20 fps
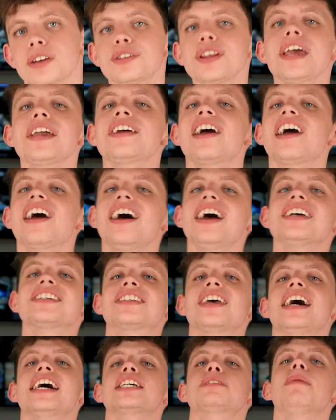So there you go, guys.
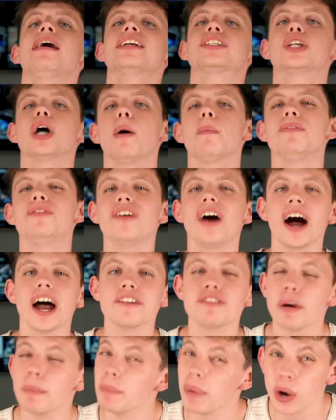That is my top
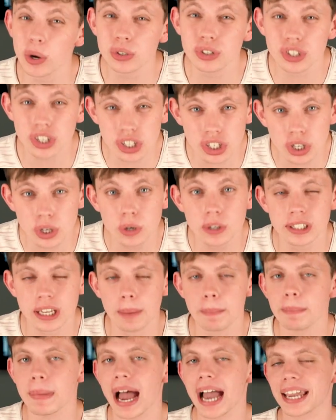five most used
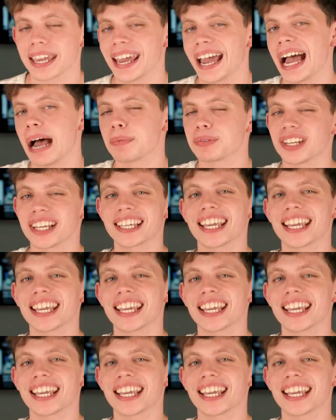Mac apps.